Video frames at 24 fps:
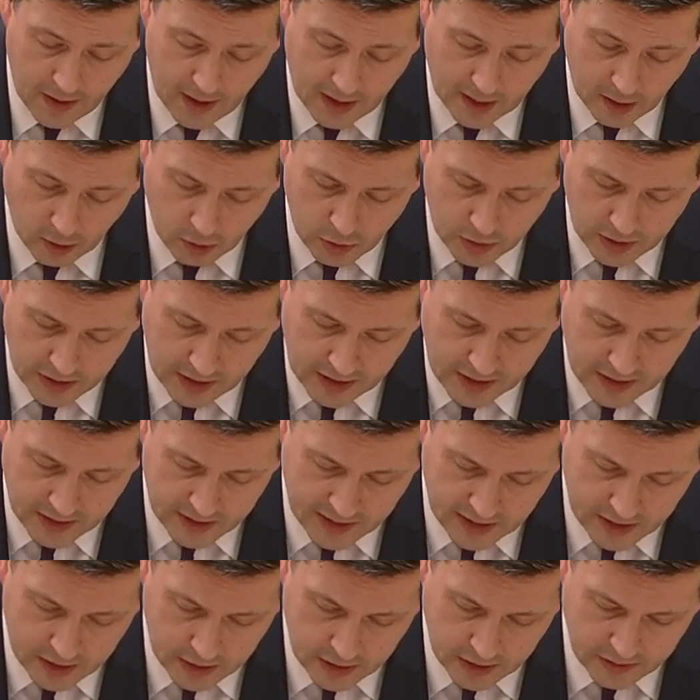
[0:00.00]
and also in the
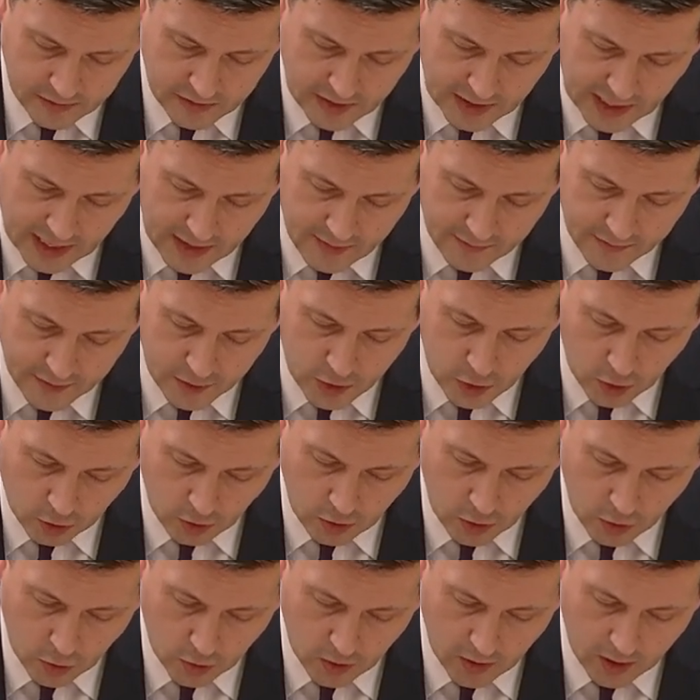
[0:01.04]
conditions of grant for
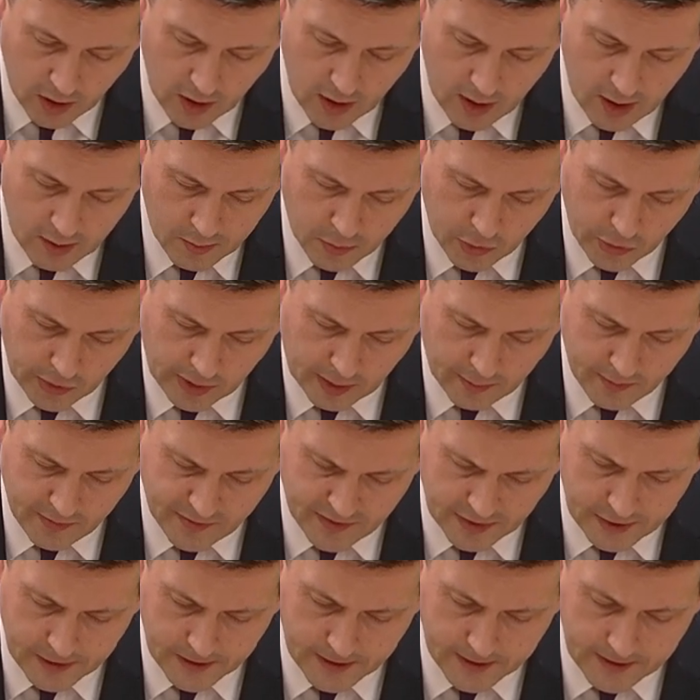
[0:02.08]
non-core programme
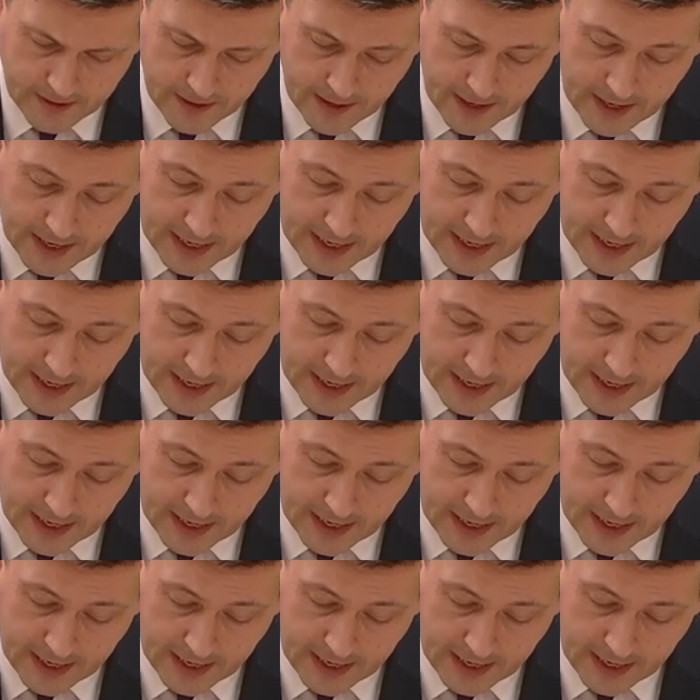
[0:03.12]
funds.